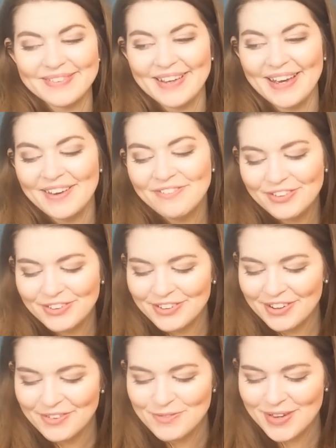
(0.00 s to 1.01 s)
if you
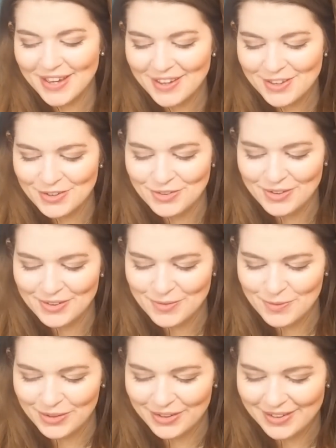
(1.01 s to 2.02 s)
know me, you
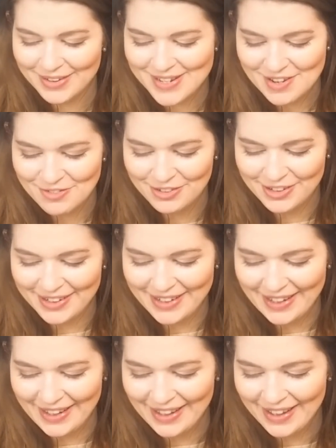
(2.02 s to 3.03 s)
will
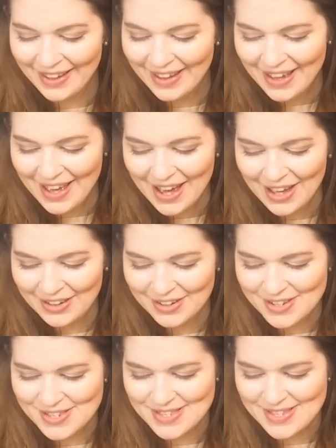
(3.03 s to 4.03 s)
definitely
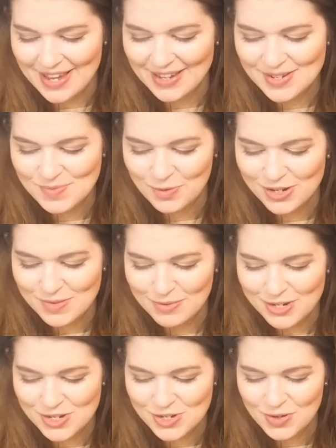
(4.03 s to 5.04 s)
understand pretty
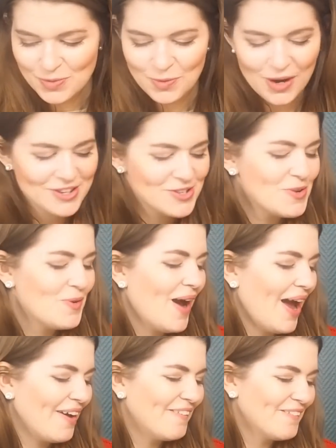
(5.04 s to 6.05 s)
much right
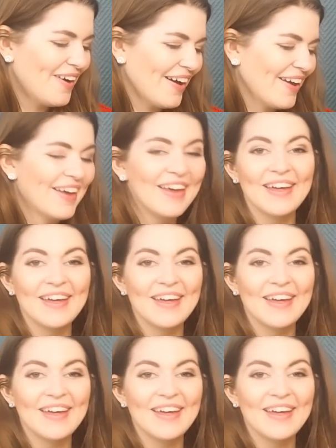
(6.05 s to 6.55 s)
away why